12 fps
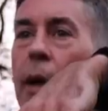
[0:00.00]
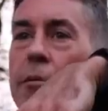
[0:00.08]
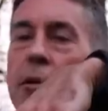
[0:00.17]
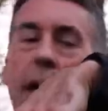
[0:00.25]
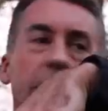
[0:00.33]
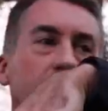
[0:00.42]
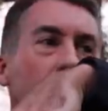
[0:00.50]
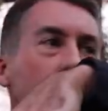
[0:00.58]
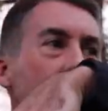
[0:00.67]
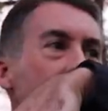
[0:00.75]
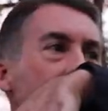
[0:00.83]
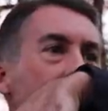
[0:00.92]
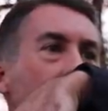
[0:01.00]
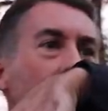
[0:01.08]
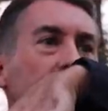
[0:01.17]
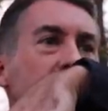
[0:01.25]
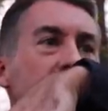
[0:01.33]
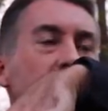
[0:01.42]
lab, so I don't know
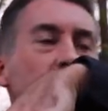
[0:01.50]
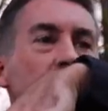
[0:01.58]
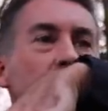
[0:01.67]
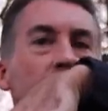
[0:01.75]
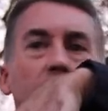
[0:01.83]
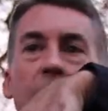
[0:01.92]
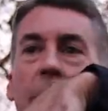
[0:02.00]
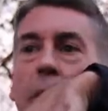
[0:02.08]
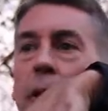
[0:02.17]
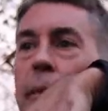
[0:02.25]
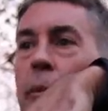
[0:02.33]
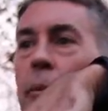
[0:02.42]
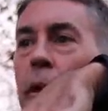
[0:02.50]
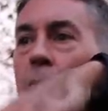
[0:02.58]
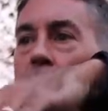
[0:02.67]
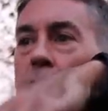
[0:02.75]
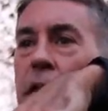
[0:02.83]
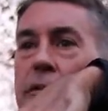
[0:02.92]
what they do with them if they put them in one of
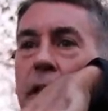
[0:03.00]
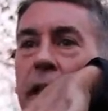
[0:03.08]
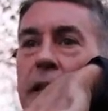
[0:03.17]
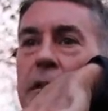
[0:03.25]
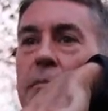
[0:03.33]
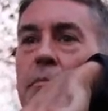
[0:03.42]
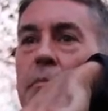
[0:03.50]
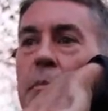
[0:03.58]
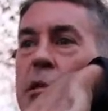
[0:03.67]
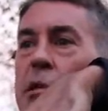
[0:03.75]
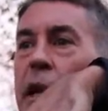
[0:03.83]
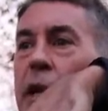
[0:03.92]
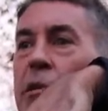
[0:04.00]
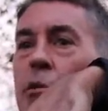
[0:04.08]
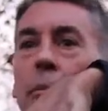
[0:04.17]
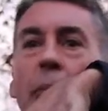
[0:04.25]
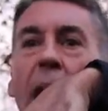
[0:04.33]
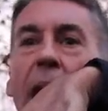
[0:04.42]
those electronic sinks
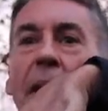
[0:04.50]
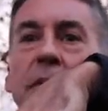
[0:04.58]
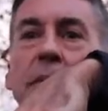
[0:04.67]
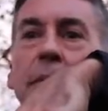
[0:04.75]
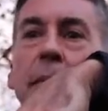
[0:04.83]
or baths.